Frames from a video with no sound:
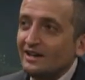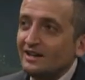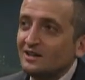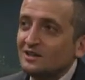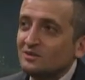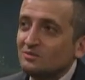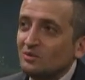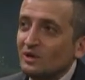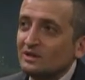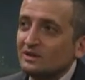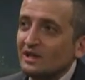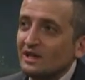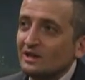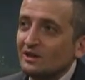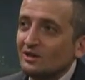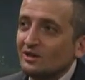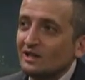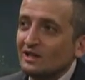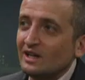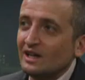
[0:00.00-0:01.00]
is what they
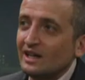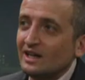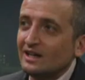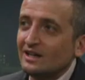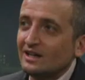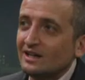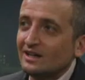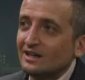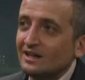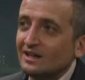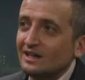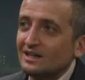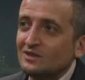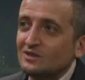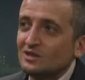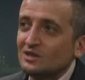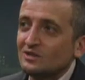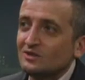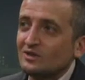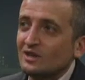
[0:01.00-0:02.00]
look like. It's
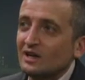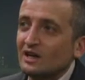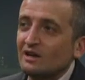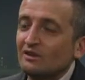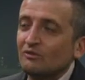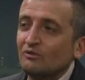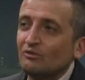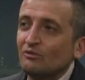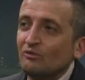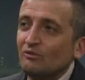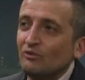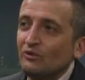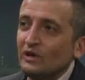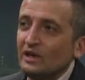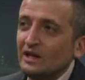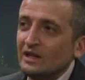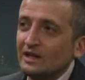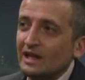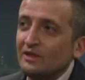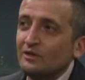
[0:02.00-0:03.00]
just
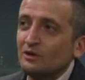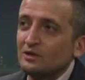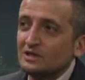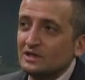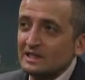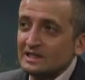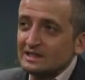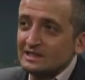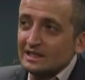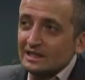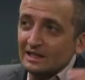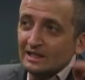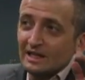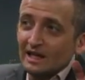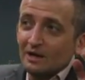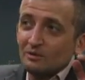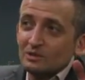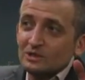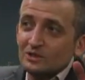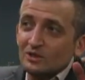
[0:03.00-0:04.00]
real. And those are the cilia
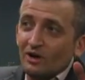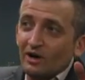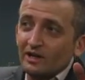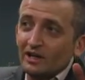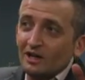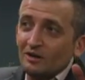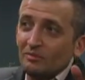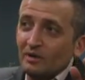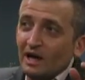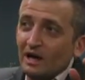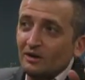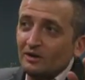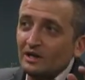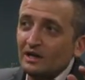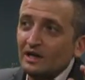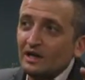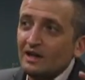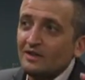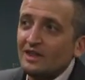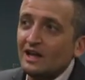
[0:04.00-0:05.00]
I was talking about
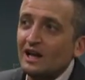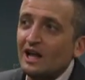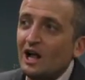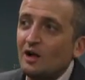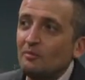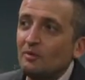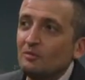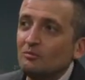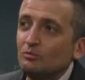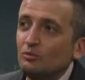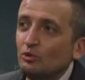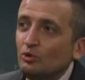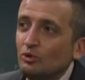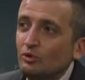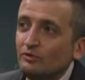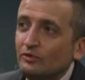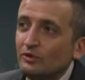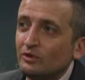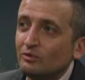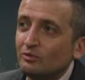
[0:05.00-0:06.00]
that help it
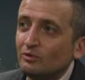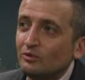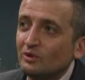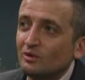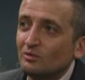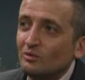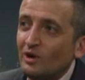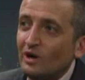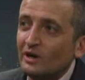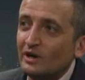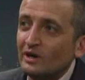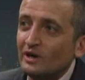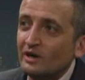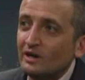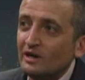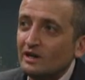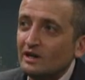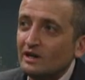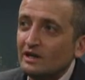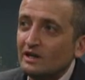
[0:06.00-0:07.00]
move through the water.
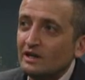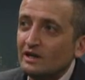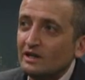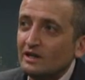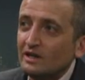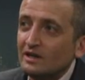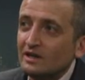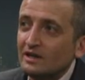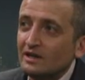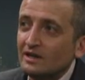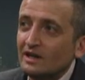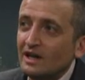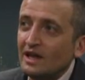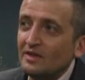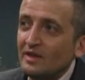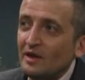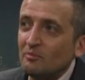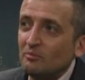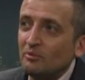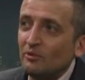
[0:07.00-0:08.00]
And
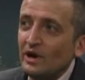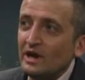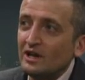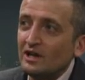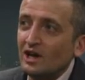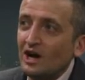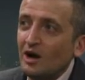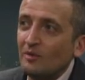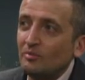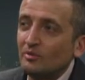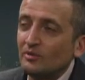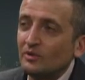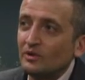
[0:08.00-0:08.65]
they break up